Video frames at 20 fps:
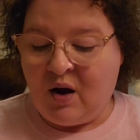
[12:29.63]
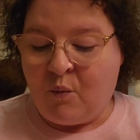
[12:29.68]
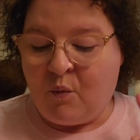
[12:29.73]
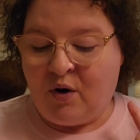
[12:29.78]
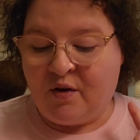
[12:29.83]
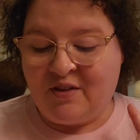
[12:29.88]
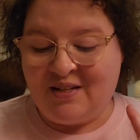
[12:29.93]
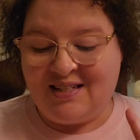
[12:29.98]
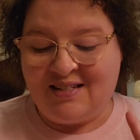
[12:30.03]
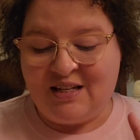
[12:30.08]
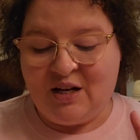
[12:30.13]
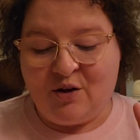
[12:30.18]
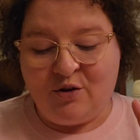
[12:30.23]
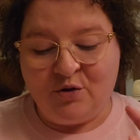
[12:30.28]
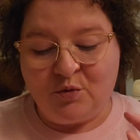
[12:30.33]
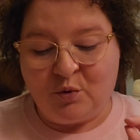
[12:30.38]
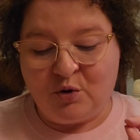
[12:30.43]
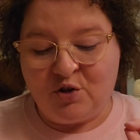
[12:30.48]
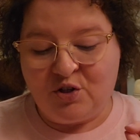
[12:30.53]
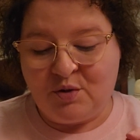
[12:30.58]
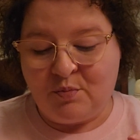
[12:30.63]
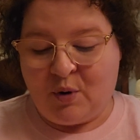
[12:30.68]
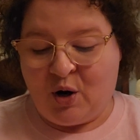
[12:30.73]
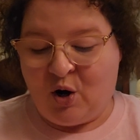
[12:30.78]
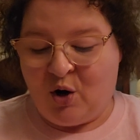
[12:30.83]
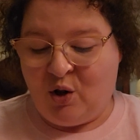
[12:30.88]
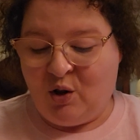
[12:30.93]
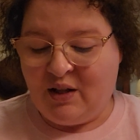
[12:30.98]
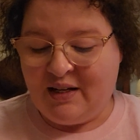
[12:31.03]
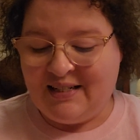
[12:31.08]
where the cells were
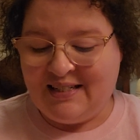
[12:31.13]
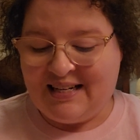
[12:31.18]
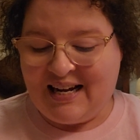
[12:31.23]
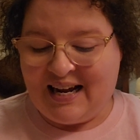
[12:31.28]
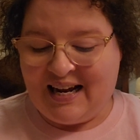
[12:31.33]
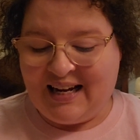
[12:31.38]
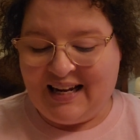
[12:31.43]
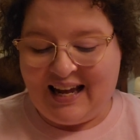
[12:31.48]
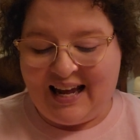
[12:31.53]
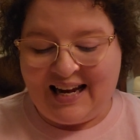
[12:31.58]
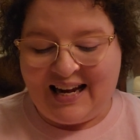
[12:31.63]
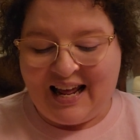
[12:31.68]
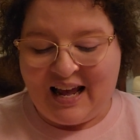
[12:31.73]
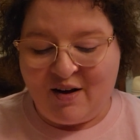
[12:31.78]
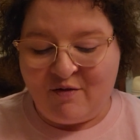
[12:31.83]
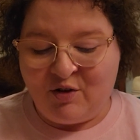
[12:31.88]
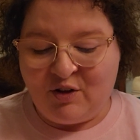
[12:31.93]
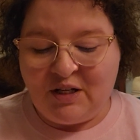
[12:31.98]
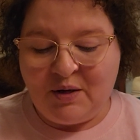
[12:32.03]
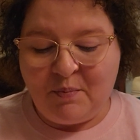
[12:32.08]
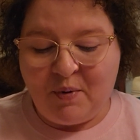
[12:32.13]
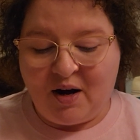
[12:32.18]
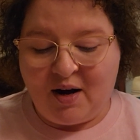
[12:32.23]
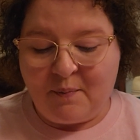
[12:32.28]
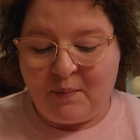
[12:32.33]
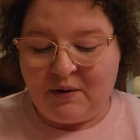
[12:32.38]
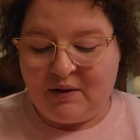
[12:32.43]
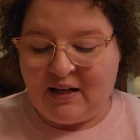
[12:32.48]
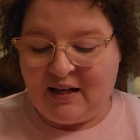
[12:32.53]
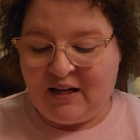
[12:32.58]
small, dank, and heavily
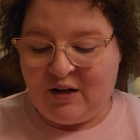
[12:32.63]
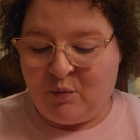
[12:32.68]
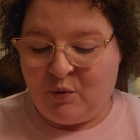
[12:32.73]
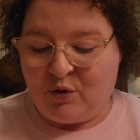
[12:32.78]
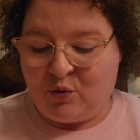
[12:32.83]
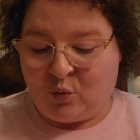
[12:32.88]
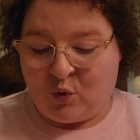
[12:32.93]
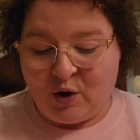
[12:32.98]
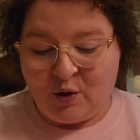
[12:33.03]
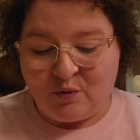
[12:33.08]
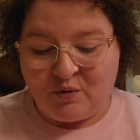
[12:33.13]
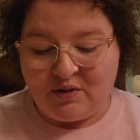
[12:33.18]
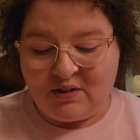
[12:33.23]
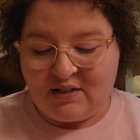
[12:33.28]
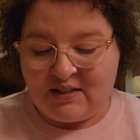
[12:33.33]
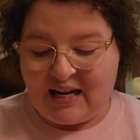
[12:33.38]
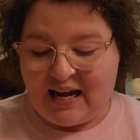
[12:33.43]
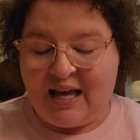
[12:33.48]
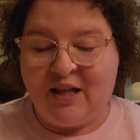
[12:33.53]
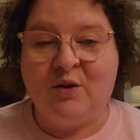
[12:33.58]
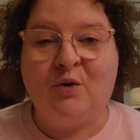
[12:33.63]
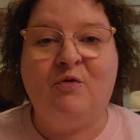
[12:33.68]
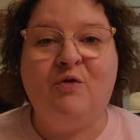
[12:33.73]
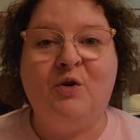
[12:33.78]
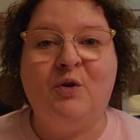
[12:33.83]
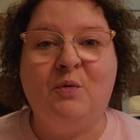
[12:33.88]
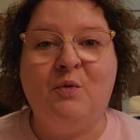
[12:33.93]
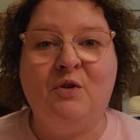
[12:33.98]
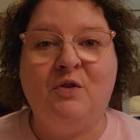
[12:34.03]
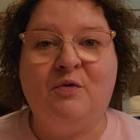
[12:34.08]
populated with rodents, and the
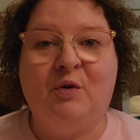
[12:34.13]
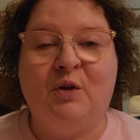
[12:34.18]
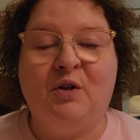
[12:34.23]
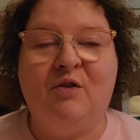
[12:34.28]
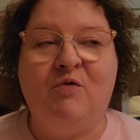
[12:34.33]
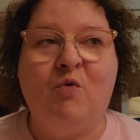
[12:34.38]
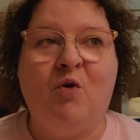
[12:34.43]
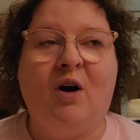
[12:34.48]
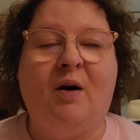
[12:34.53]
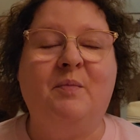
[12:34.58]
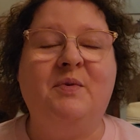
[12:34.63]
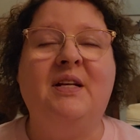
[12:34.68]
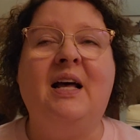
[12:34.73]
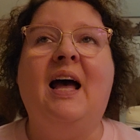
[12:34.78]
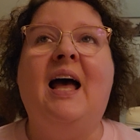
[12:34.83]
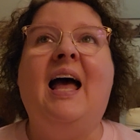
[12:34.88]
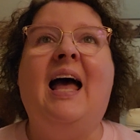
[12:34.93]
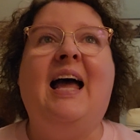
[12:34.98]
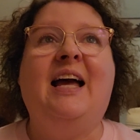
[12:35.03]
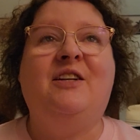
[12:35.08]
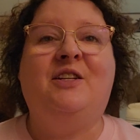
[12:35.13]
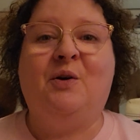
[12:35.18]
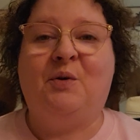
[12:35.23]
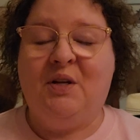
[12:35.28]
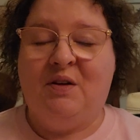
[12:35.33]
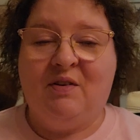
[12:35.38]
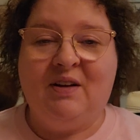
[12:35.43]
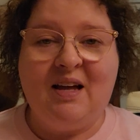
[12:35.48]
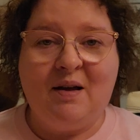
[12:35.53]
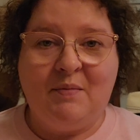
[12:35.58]
food was full of worms. And don't
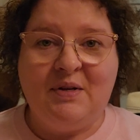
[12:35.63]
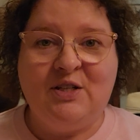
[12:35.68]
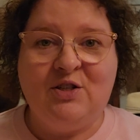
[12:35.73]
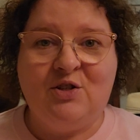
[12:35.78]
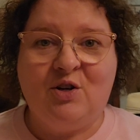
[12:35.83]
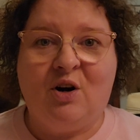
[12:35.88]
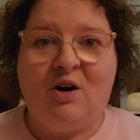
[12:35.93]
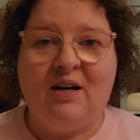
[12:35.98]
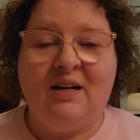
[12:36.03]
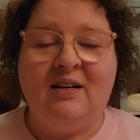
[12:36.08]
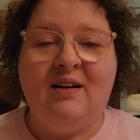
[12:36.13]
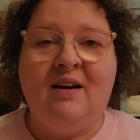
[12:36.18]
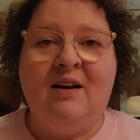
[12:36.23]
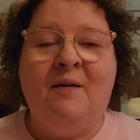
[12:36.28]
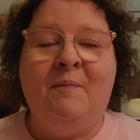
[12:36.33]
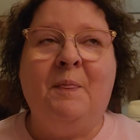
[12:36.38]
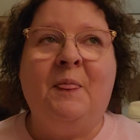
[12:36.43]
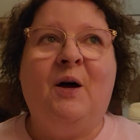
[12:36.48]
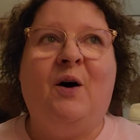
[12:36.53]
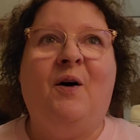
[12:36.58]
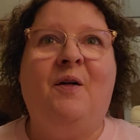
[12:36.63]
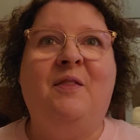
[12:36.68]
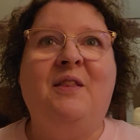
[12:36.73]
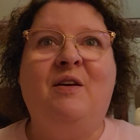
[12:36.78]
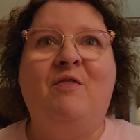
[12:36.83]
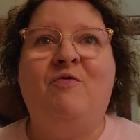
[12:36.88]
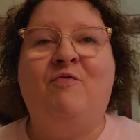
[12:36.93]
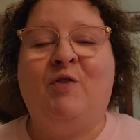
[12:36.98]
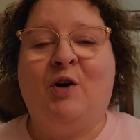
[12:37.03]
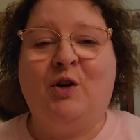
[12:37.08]
even get me started on
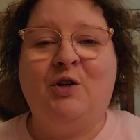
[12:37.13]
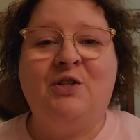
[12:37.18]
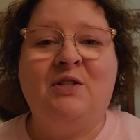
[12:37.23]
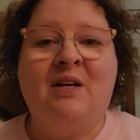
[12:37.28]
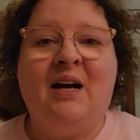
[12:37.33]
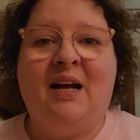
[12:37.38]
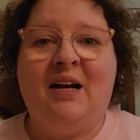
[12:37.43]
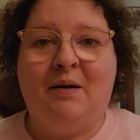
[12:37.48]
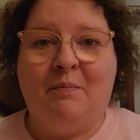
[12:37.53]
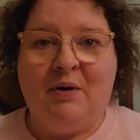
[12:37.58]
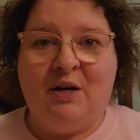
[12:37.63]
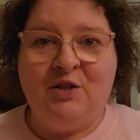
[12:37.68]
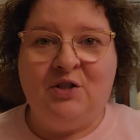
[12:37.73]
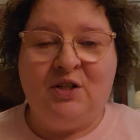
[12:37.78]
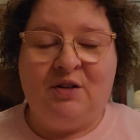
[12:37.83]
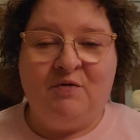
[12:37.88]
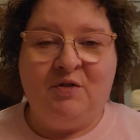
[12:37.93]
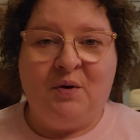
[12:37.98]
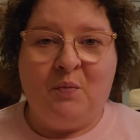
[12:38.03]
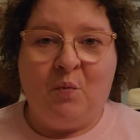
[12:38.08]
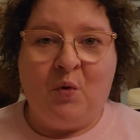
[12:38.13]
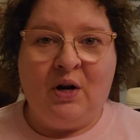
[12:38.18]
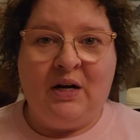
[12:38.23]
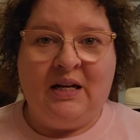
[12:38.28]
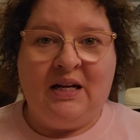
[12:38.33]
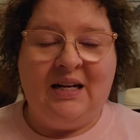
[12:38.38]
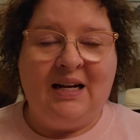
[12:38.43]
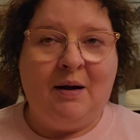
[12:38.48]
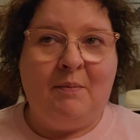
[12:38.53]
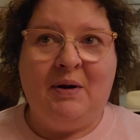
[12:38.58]
the first night a bunch of them
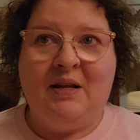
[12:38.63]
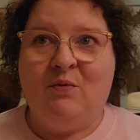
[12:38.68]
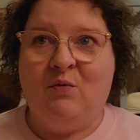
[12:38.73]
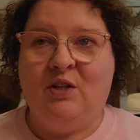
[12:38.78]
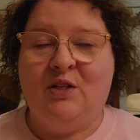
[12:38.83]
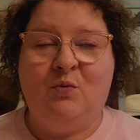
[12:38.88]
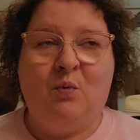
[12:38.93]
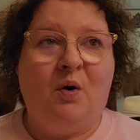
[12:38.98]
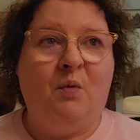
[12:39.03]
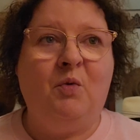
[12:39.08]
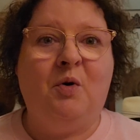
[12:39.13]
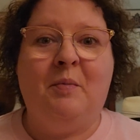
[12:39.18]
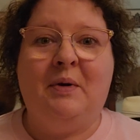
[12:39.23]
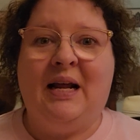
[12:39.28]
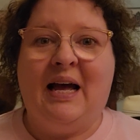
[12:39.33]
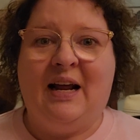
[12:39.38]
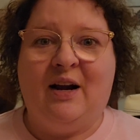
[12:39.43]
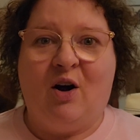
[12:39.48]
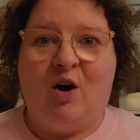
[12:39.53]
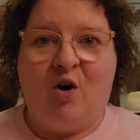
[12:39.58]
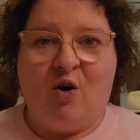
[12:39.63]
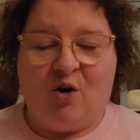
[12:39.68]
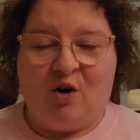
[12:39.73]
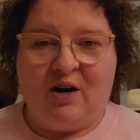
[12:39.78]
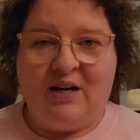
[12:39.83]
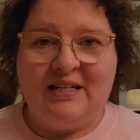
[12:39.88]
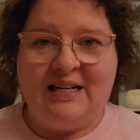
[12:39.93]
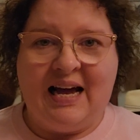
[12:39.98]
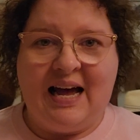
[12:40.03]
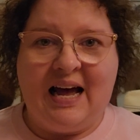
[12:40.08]
went in. I mean, this one woman had a
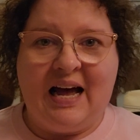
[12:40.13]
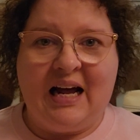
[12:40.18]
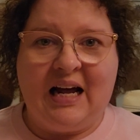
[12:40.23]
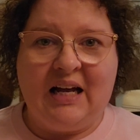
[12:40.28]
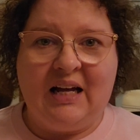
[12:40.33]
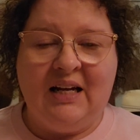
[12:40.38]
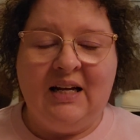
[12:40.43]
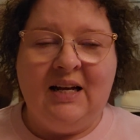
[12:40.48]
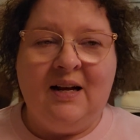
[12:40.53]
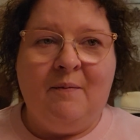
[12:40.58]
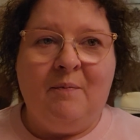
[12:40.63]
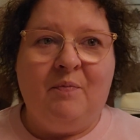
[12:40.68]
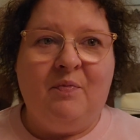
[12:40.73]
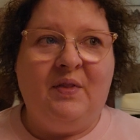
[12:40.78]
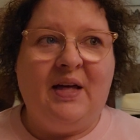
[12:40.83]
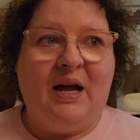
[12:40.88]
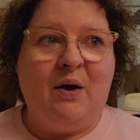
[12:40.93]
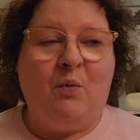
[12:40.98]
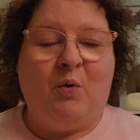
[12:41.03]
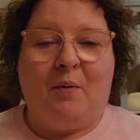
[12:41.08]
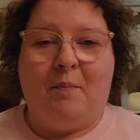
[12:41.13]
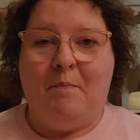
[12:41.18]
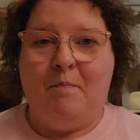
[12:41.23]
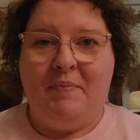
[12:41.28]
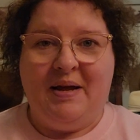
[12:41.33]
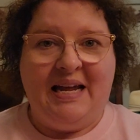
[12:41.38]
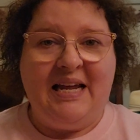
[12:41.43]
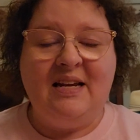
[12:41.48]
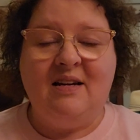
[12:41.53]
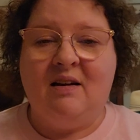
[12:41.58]
heart attack. They were
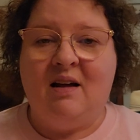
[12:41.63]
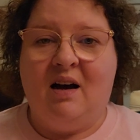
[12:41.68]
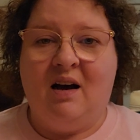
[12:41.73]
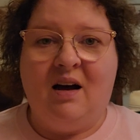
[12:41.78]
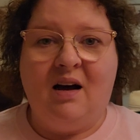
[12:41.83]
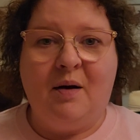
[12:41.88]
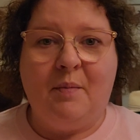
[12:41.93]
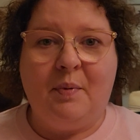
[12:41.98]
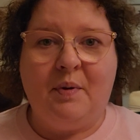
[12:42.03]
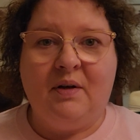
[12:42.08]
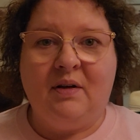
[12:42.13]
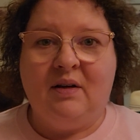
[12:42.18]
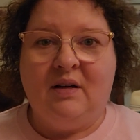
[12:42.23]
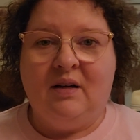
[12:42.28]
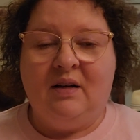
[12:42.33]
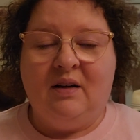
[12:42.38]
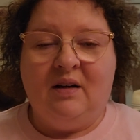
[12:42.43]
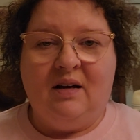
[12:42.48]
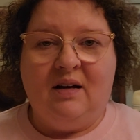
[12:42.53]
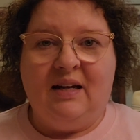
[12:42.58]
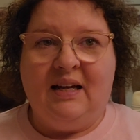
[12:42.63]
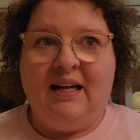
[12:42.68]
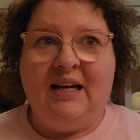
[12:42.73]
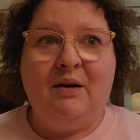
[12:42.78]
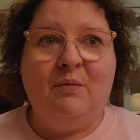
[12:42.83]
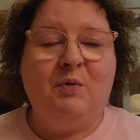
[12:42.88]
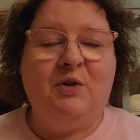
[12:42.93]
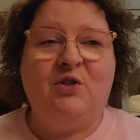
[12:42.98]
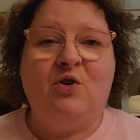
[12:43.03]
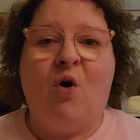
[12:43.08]
beaten up.
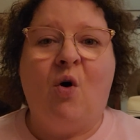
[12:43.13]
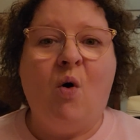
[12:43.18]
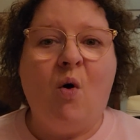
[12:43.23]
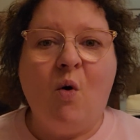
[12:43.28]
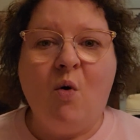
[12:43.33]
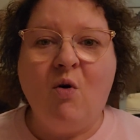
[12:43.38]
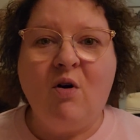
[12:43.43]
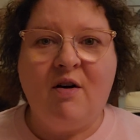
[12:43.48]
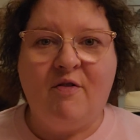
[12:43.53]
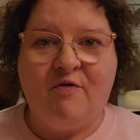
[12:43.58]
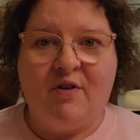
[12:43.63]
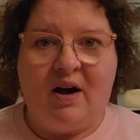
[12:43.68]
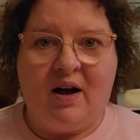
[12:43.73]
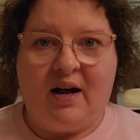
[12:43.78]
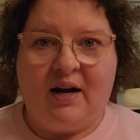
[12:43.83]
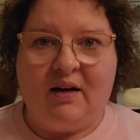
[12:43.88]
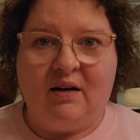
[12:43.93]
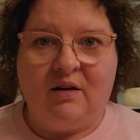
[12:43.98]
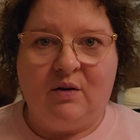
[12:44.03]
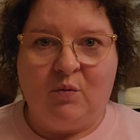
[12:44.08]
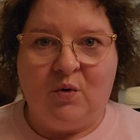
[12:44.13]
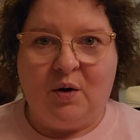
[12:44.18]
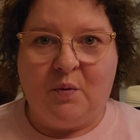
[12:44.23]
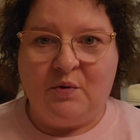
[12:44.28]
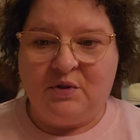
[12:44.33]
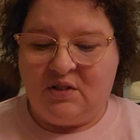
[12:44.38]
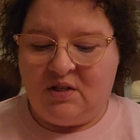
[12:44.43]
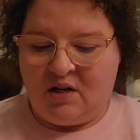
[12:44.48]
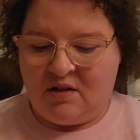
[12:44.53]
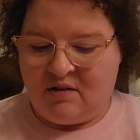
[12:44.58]
It was horrifying what
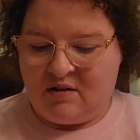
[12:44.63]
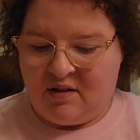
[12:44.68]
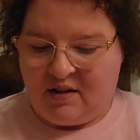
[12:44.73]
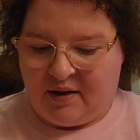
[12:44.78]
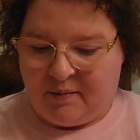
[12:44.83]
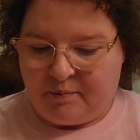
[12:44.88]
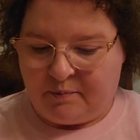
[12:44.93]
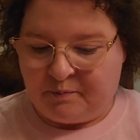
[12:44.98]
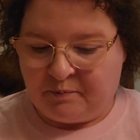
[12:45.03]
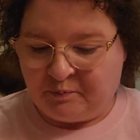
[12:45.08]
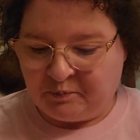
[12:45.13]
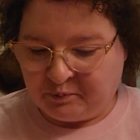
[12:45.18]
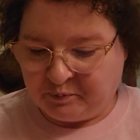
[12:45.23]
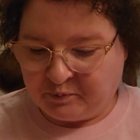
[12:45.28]
was done to them.